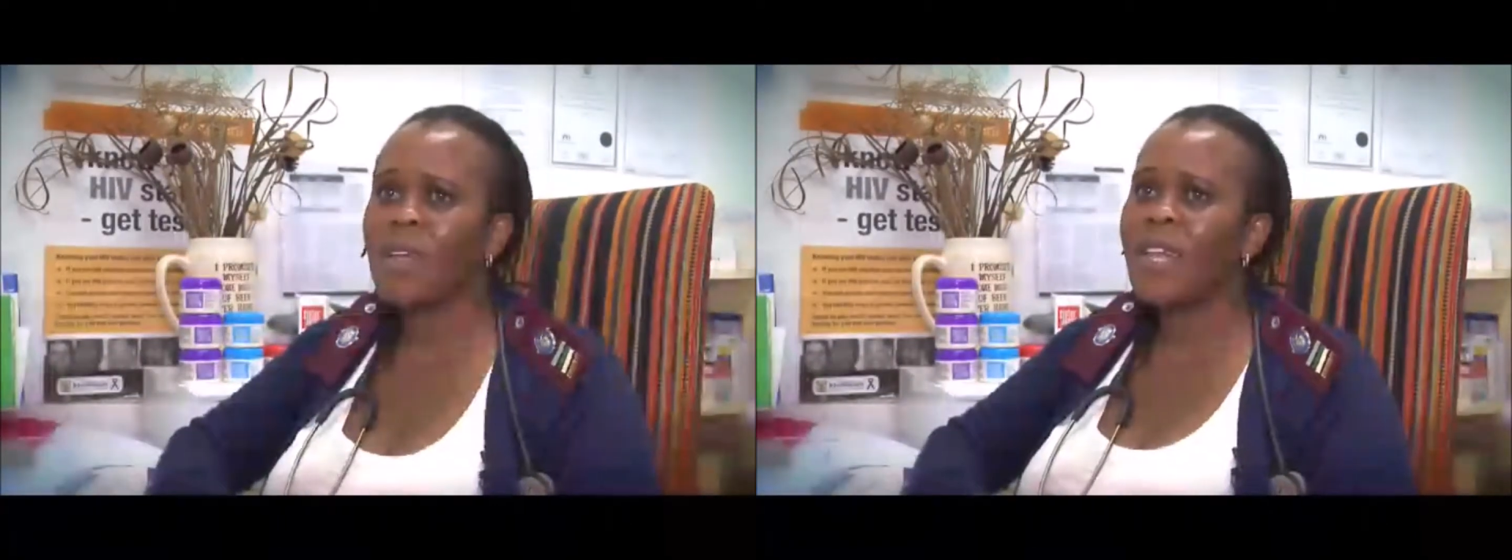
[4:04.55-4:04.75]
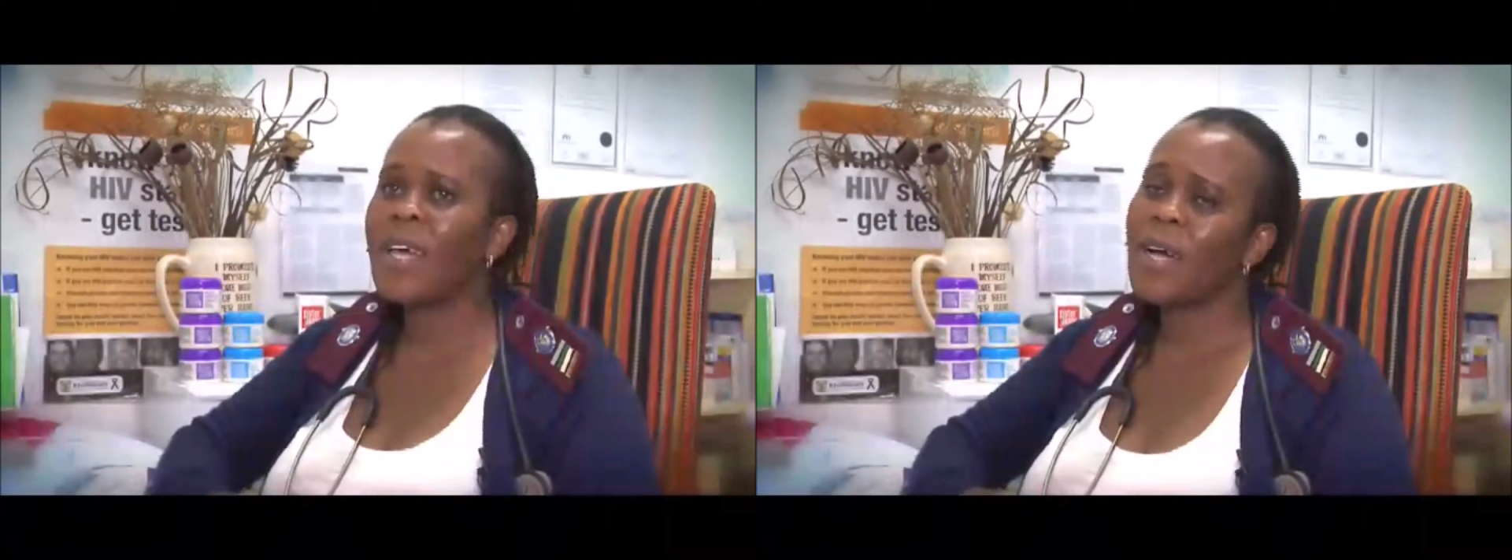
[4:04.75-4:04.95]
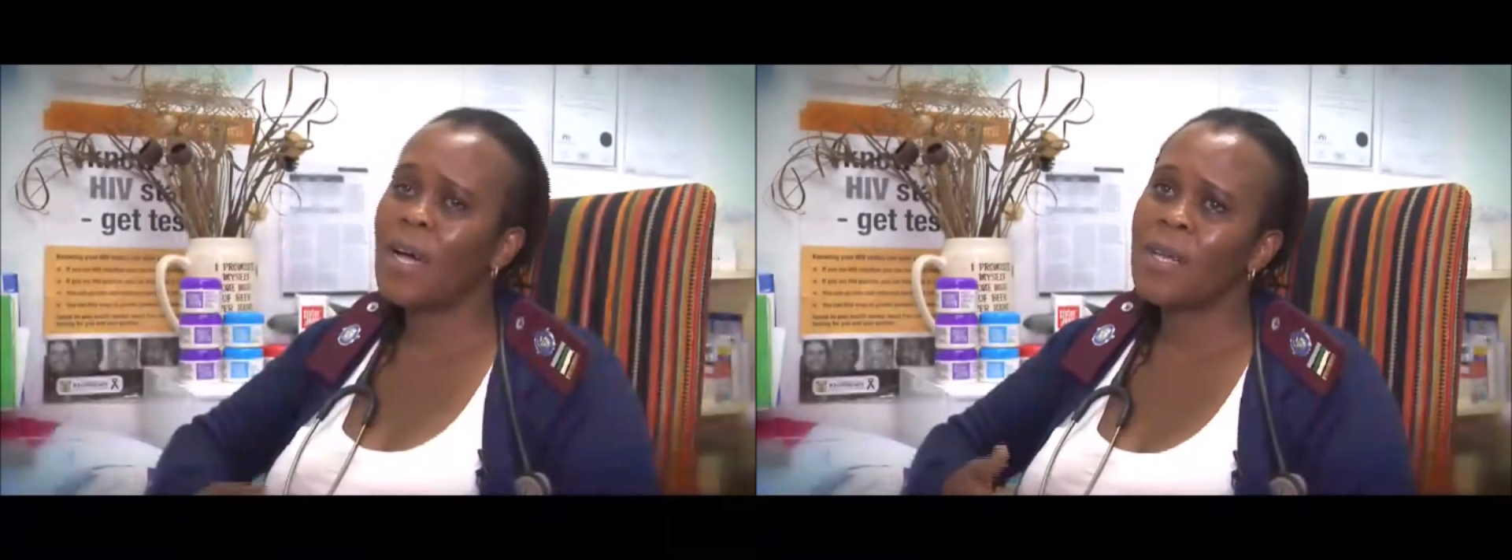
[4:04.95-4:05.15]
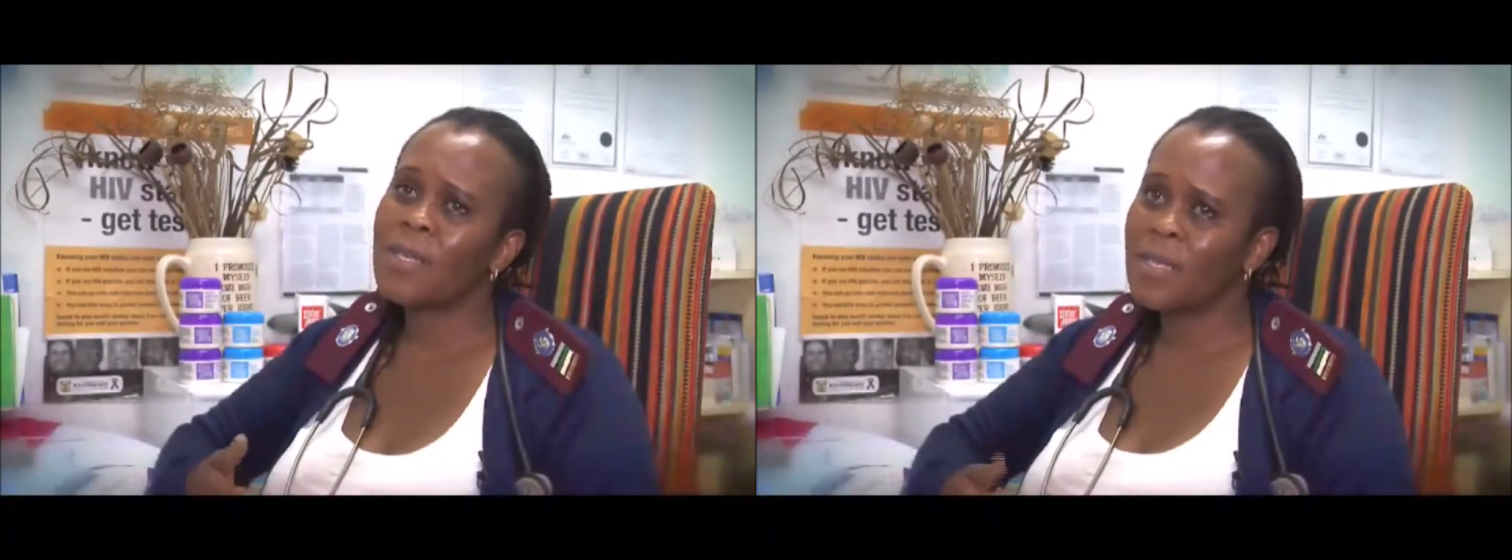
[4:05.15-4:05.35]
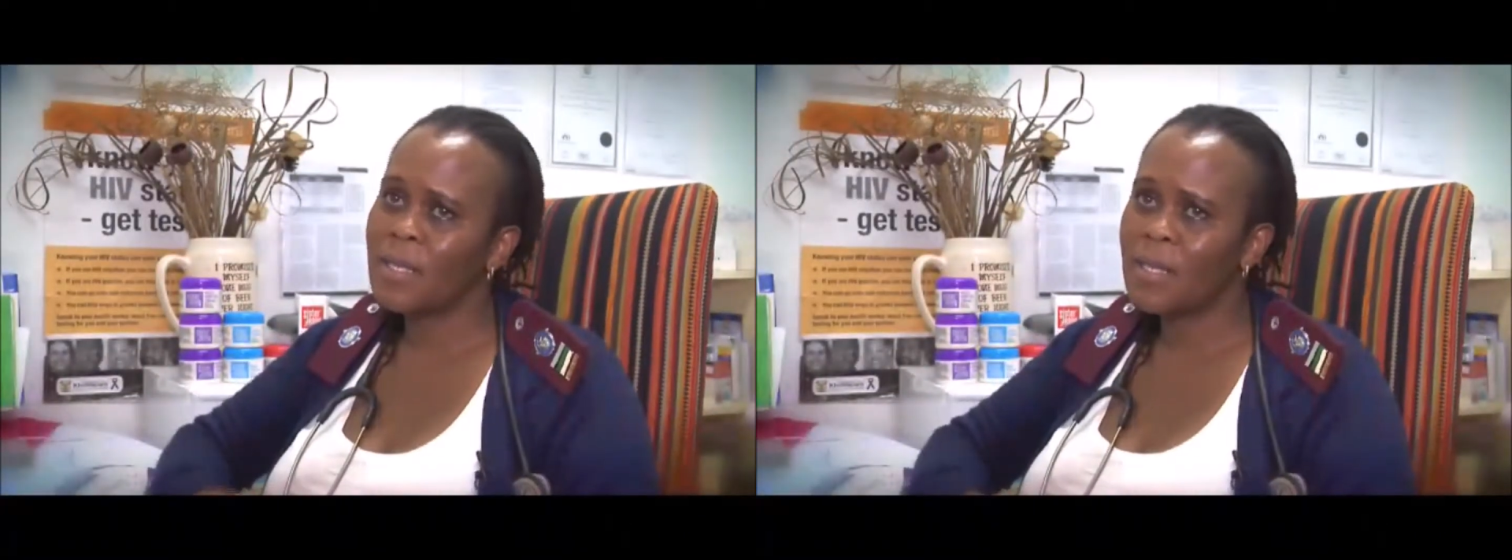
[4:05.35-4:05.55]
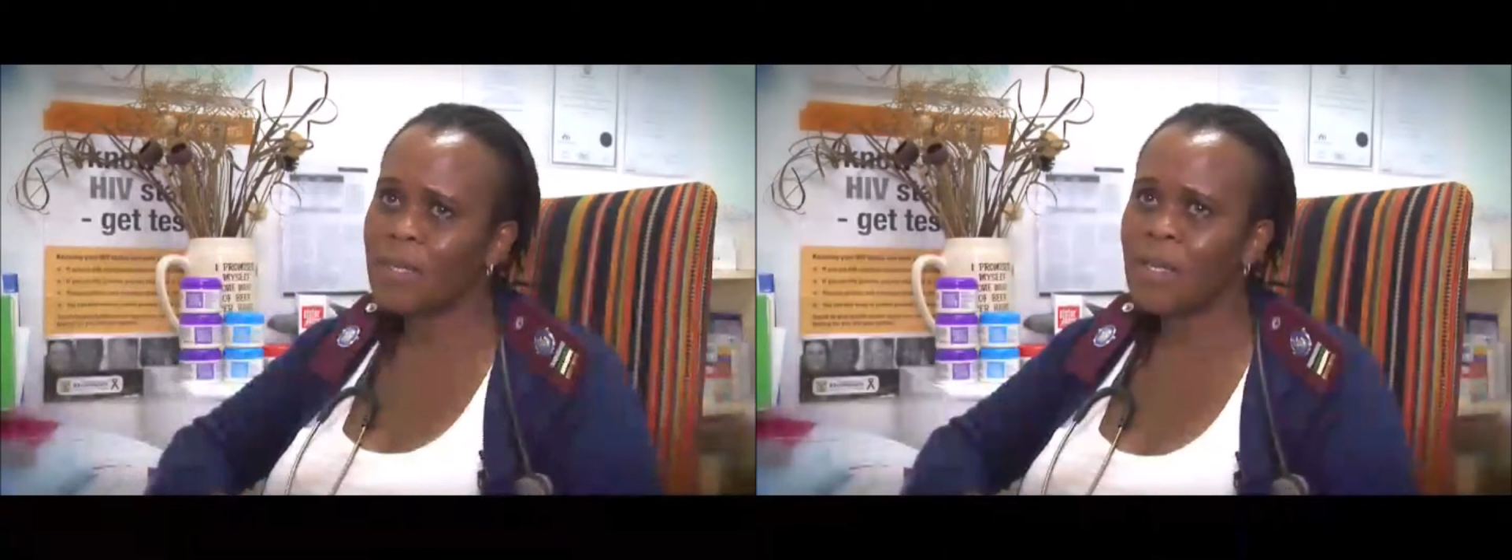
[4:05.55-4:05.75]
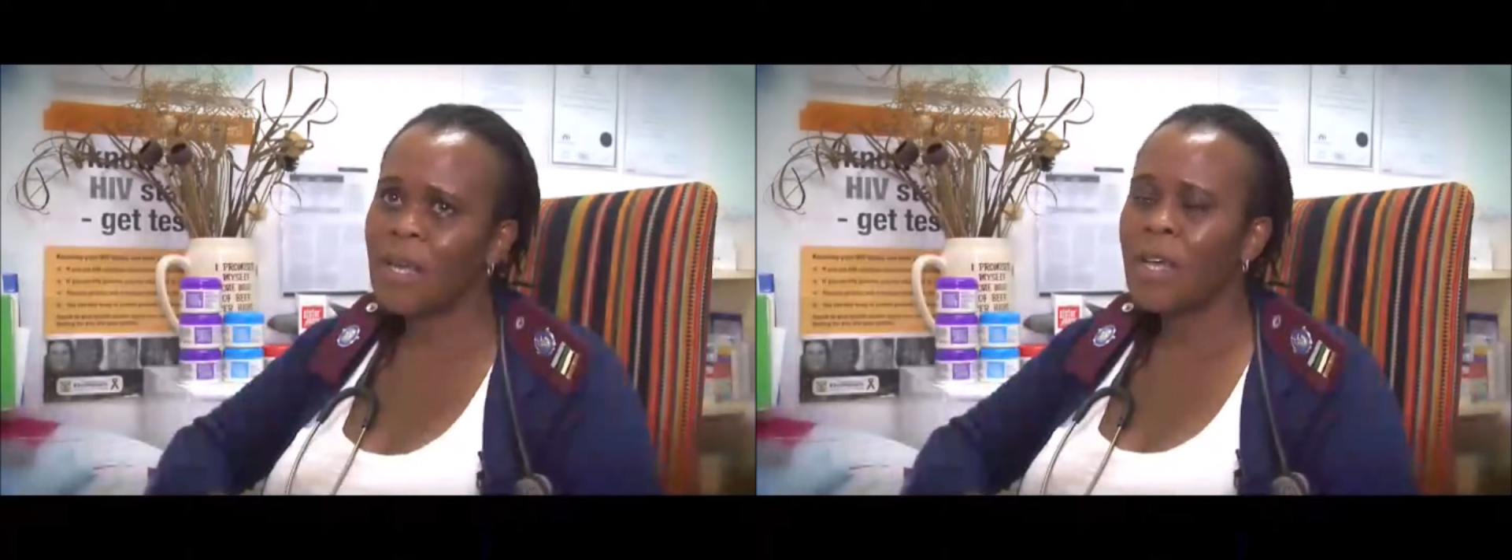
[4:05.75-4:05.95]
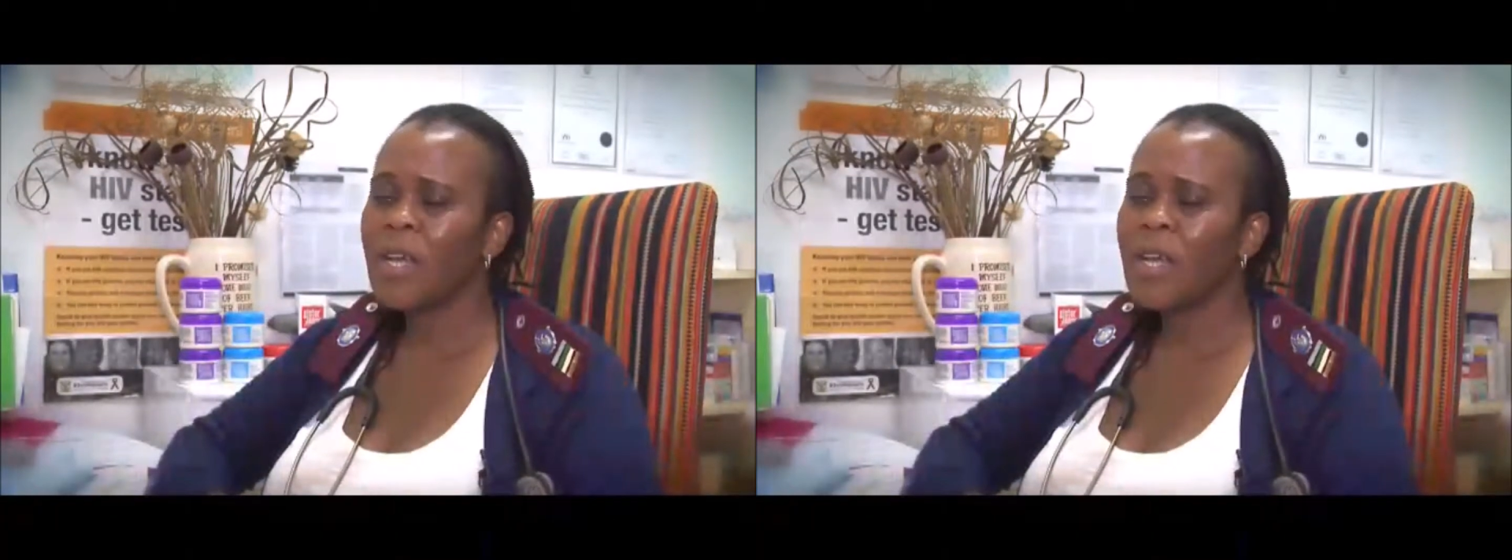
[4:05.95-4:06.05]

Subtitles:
leg ulcers,